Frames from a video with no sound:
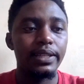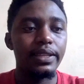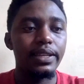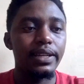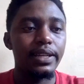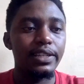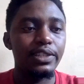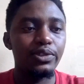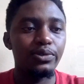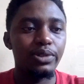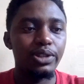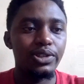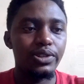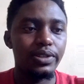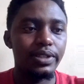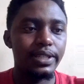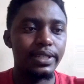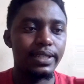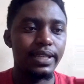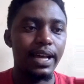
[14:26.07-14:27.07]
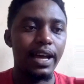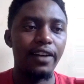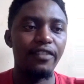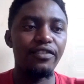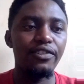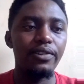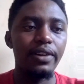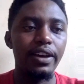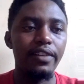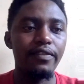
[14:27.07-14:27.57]
The next question is,
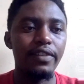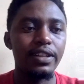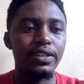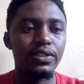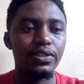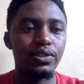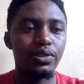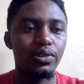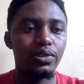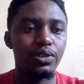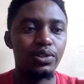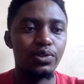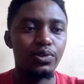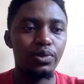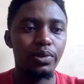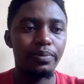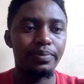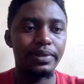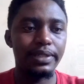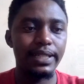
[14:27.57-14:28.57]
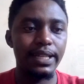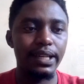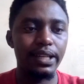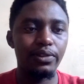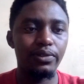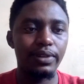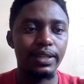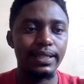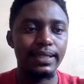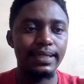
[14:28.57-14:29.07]
have you ever sought to obtain
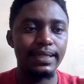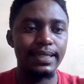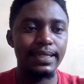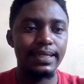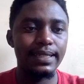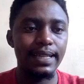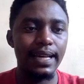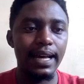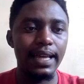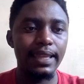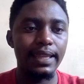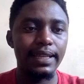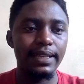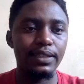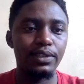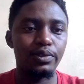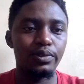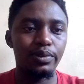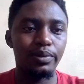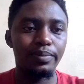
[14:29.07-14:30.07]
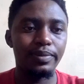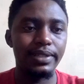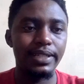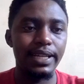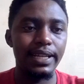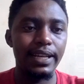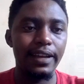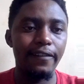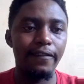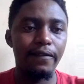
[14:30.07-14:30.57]
or assist others to
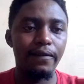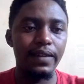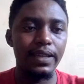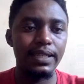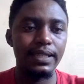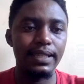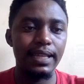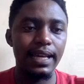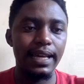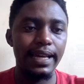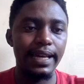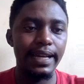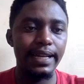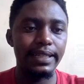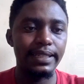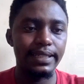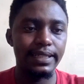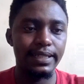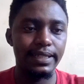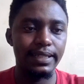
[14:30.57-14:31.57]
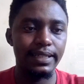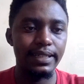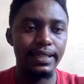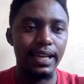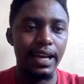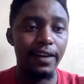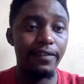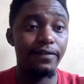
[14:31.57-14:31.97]
obtain a visa entry?